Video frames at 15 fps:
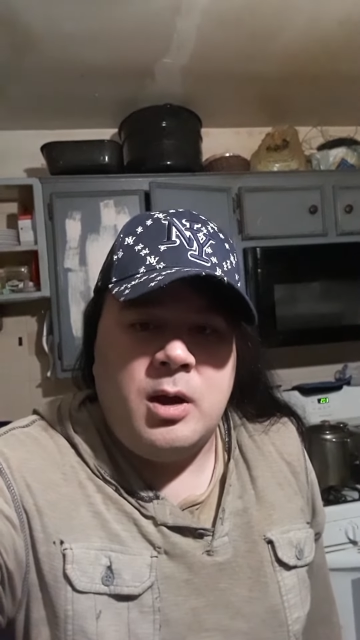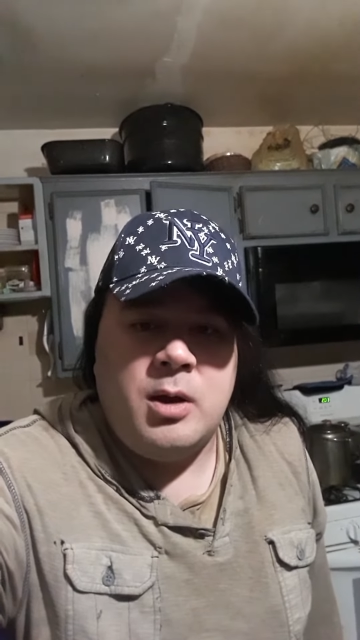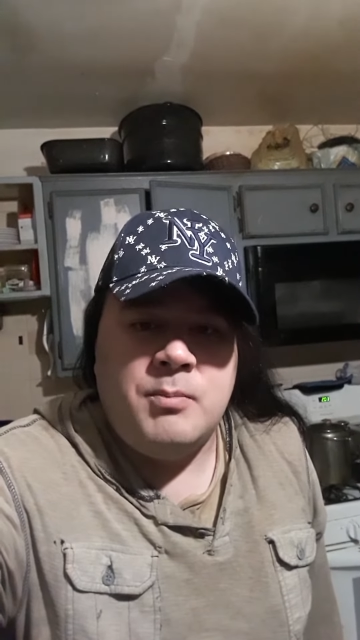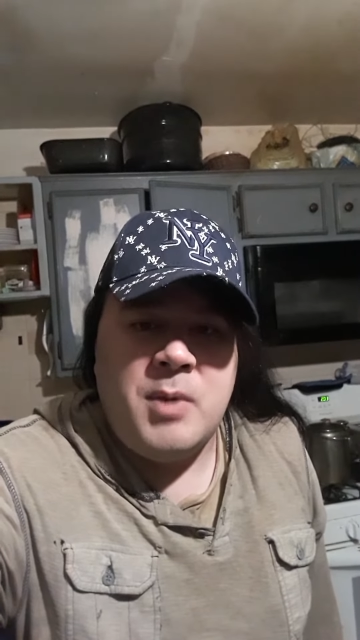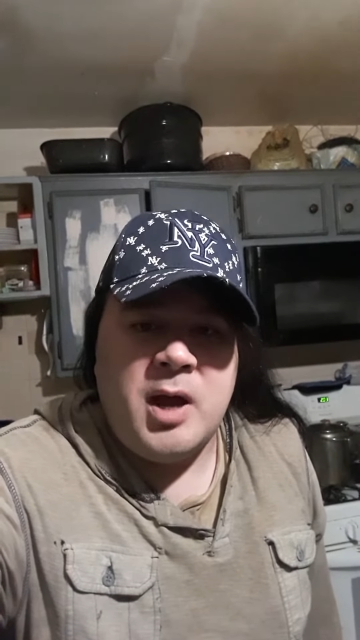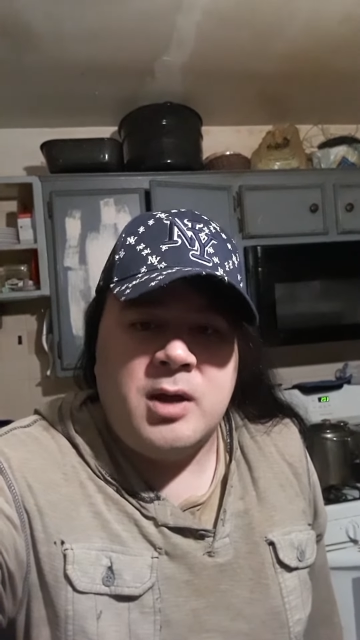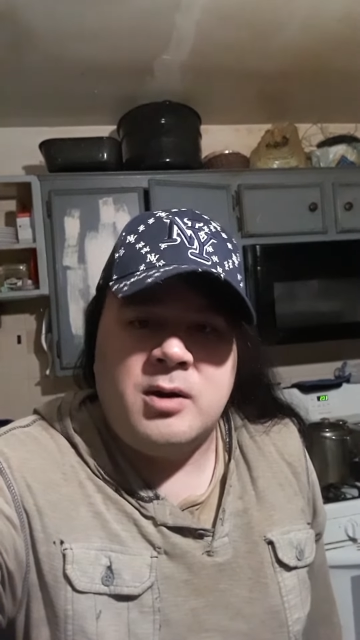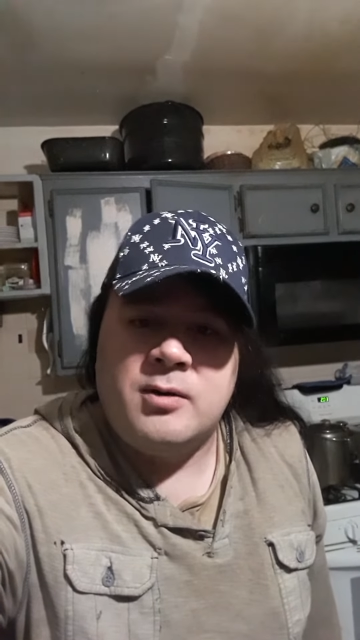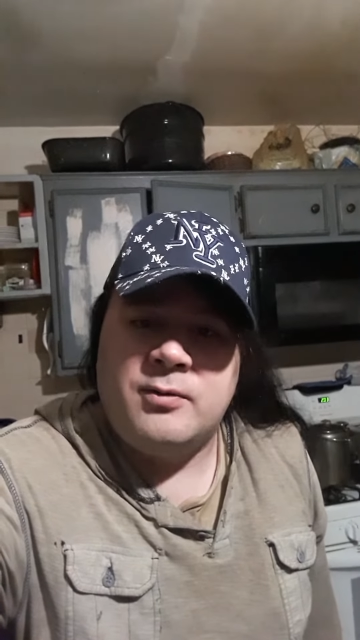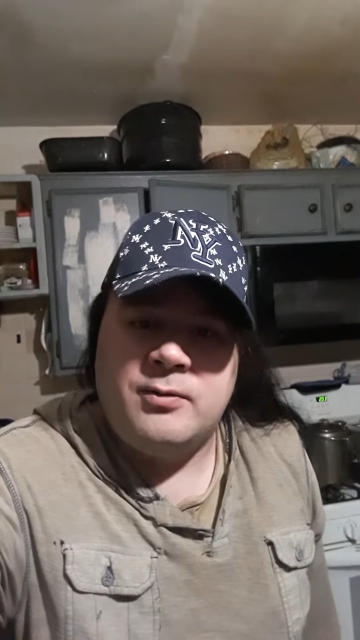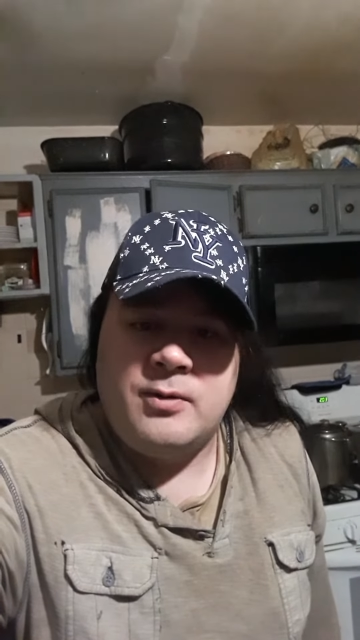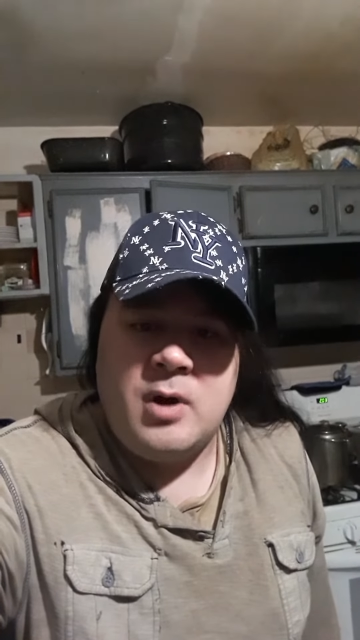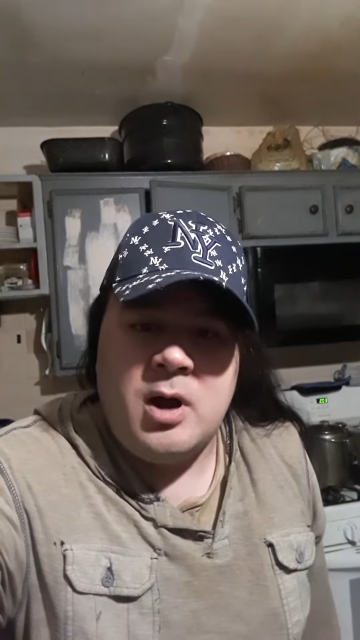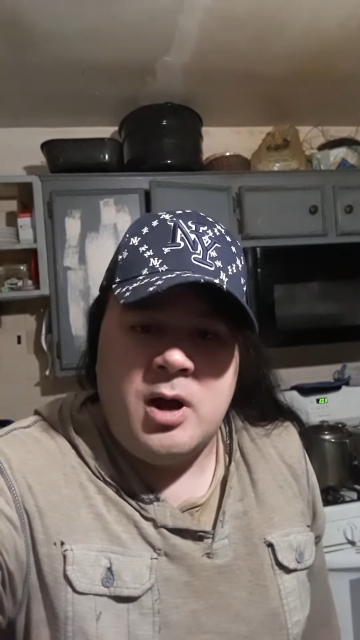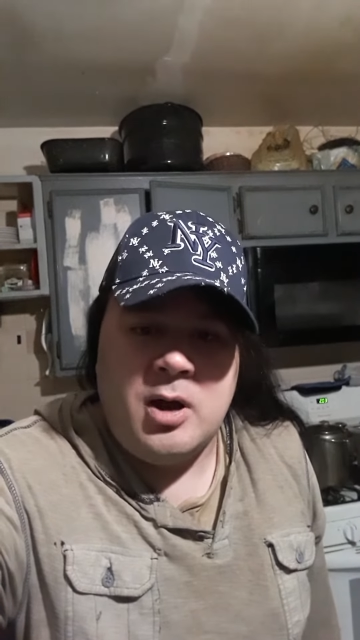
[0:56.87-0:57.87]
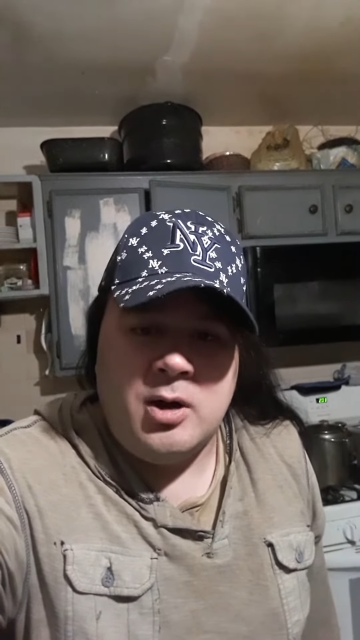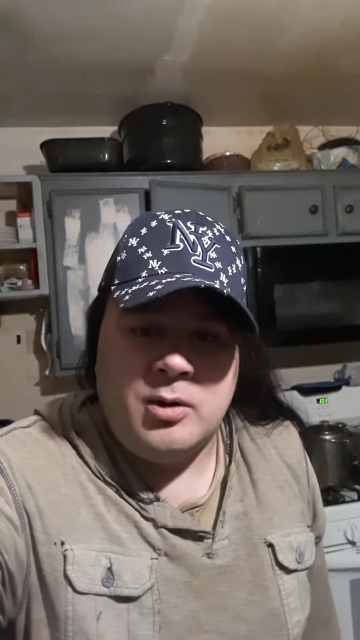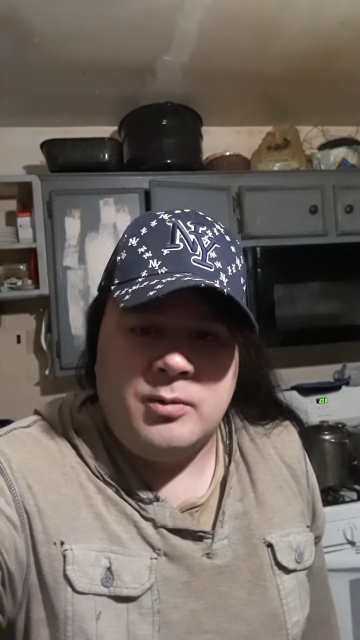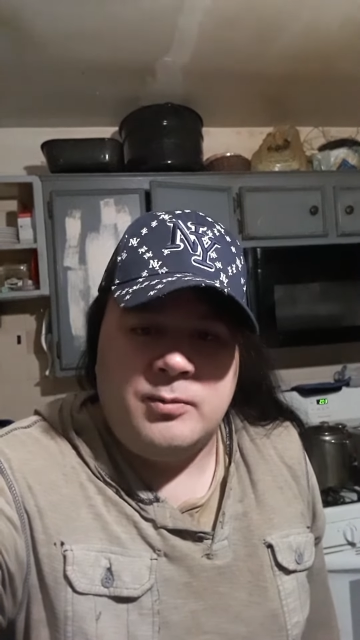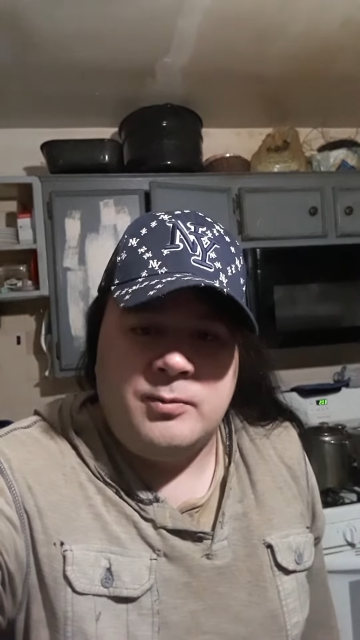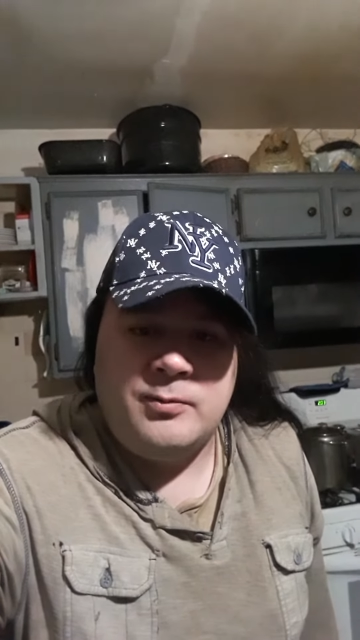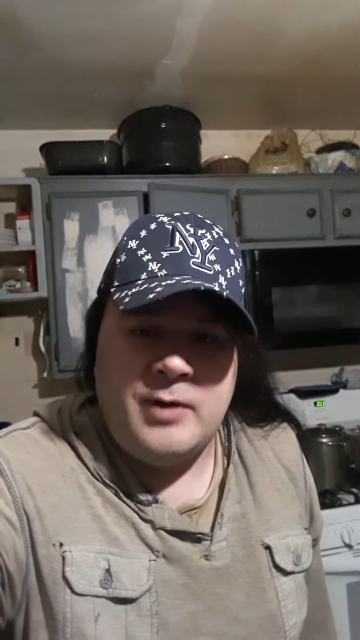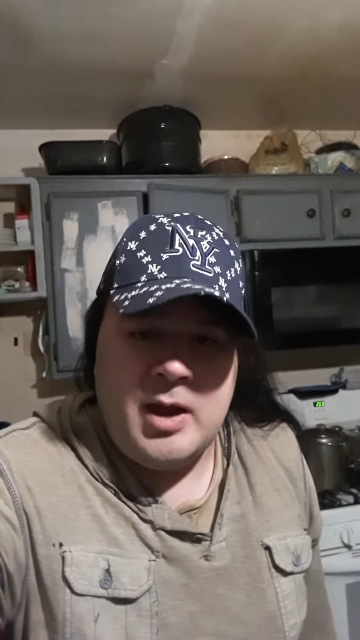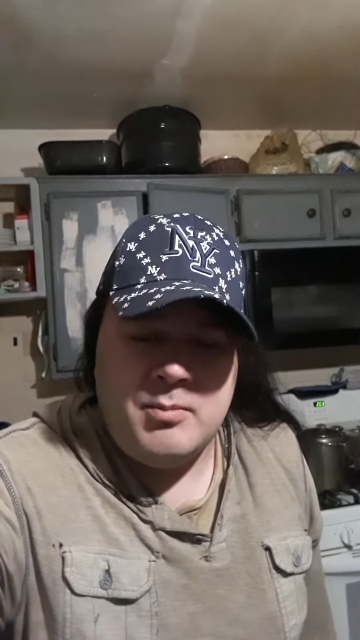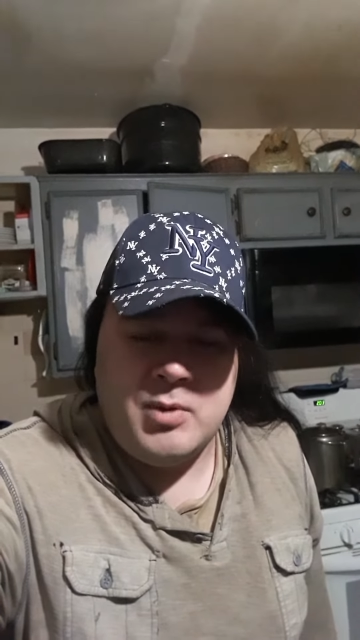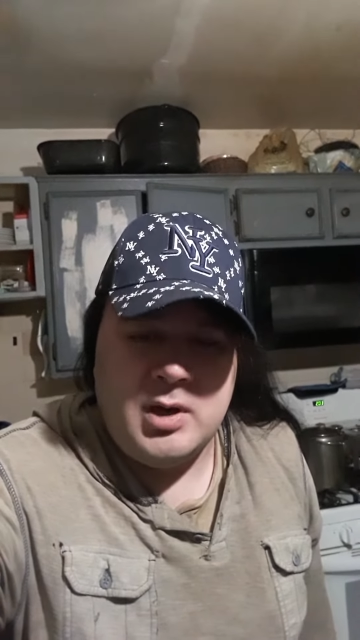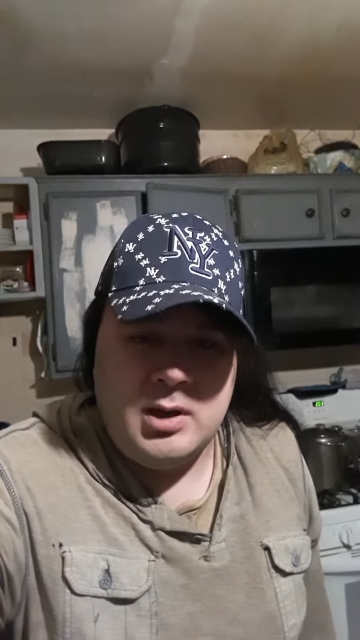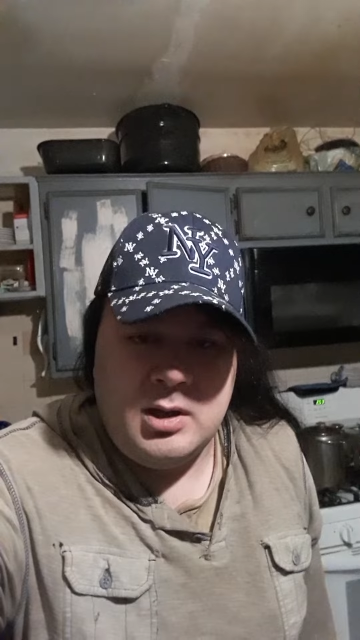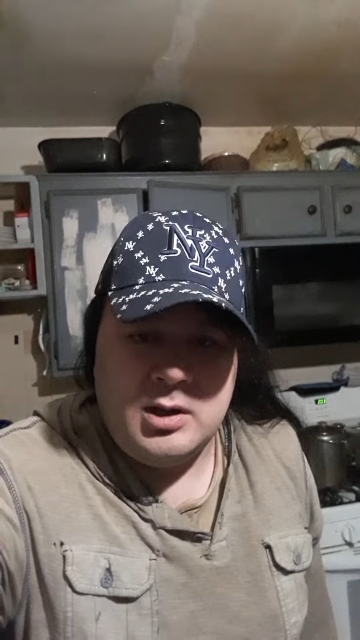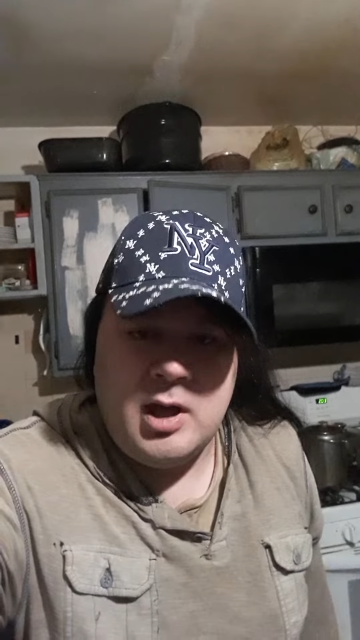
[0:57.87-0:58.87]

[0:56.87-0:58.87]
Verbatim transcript: my other uh, family